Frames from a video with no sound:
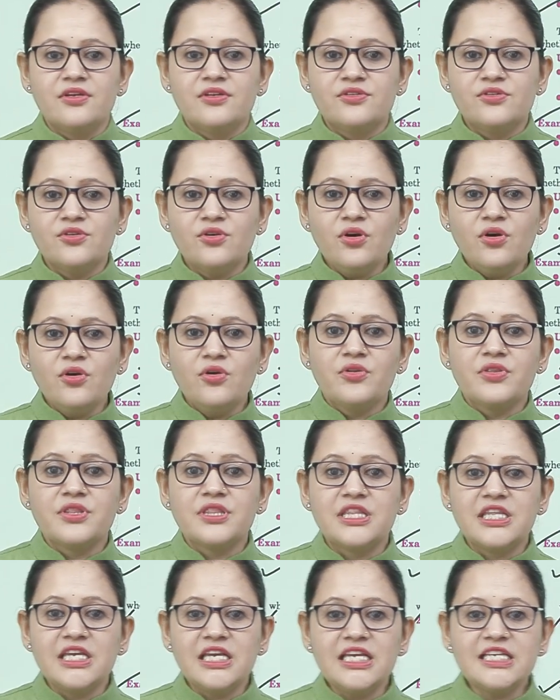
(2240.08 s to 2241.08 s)
So
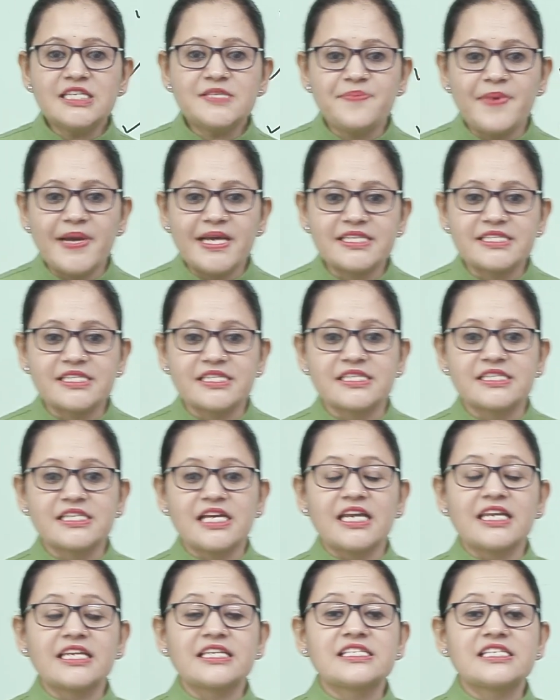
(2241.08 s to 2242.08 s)
these patterns
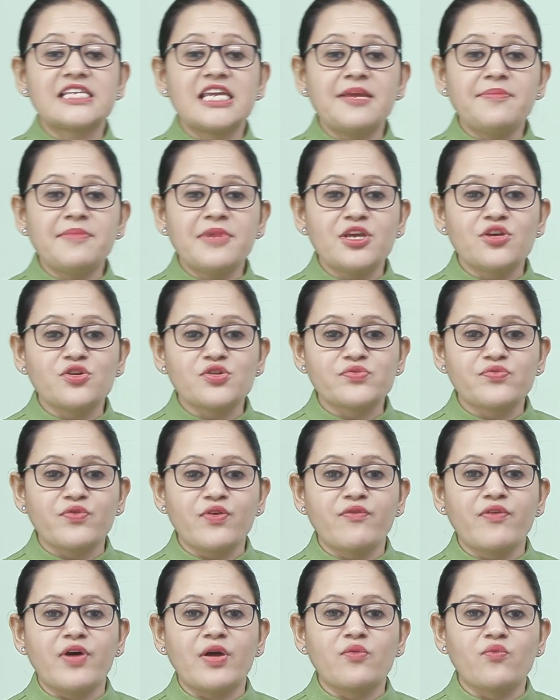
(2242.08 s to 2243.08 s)
are extremely
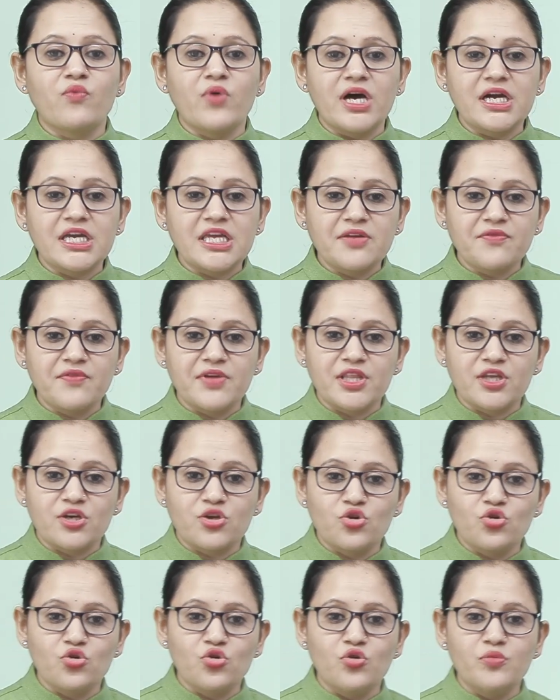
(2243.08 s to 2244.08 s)
useful while working with the
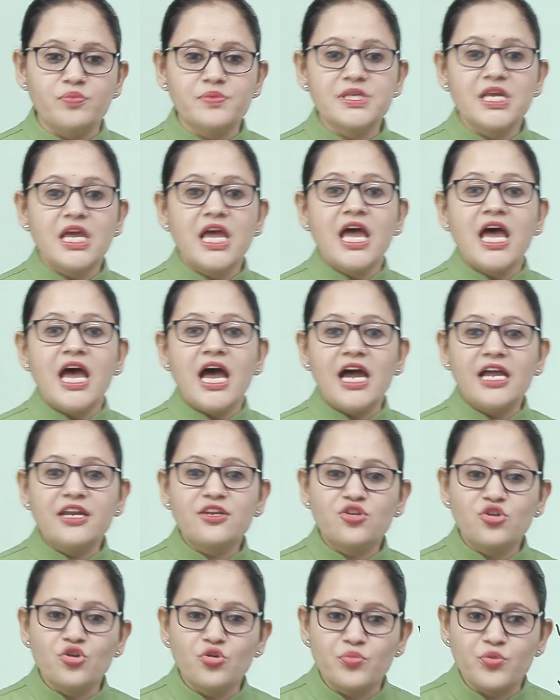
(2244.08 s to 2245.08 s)
cubes
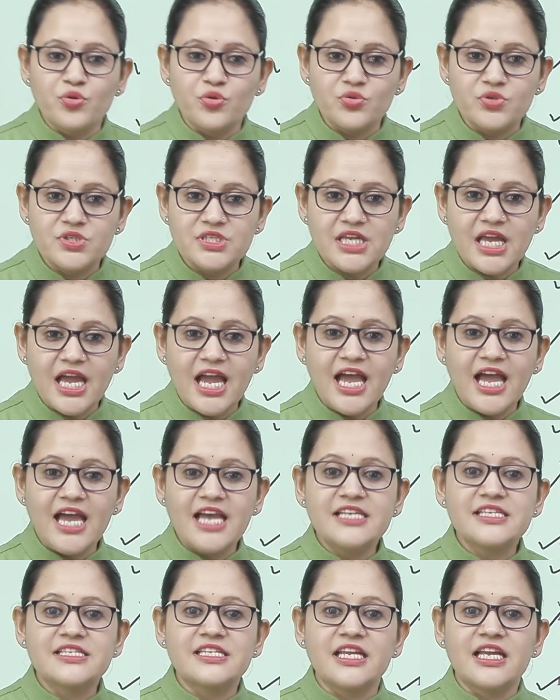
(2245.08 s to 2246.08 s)
and cube roots,
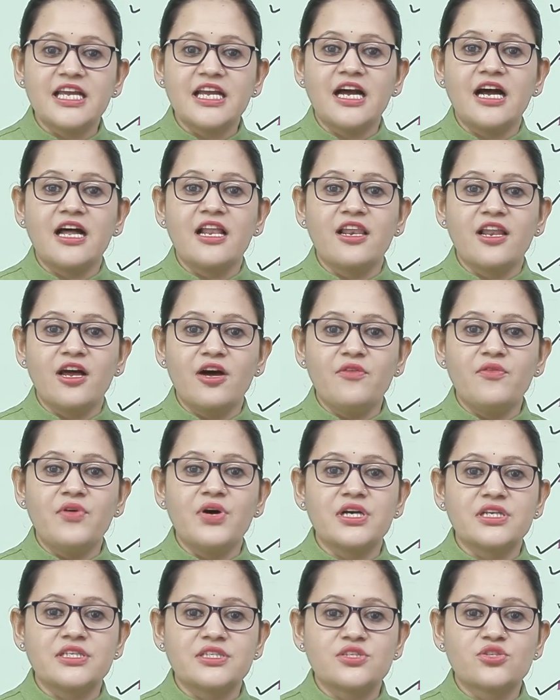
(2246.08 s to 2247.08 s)
as they allow
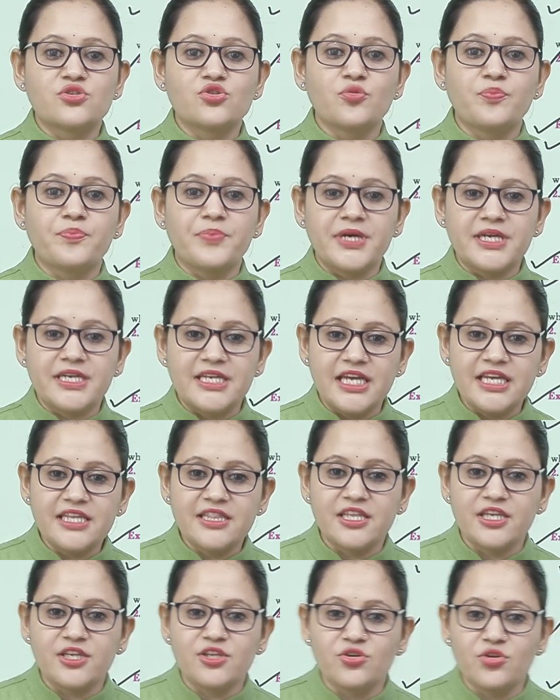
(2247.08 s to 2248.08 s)
us to
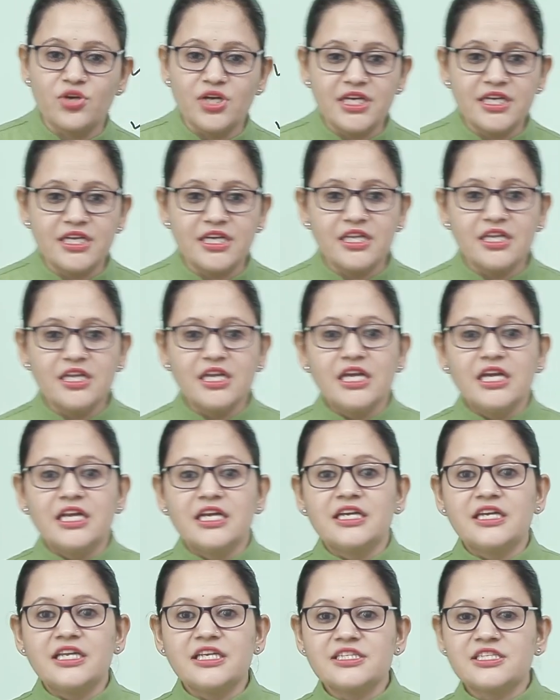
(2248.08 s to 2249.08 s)
predict the unit
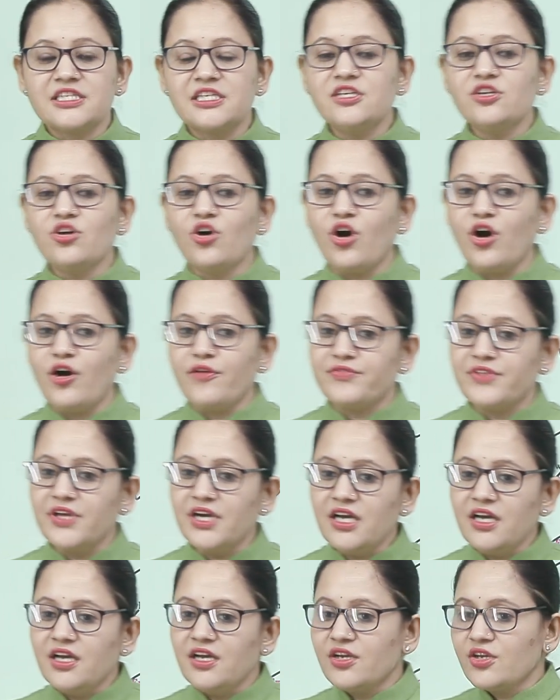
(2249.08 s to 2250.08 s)
digit of
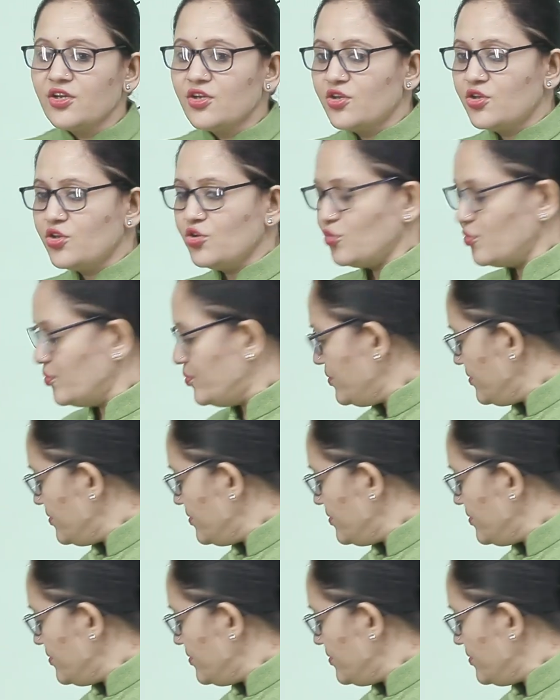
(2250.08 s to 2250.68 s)
the cube.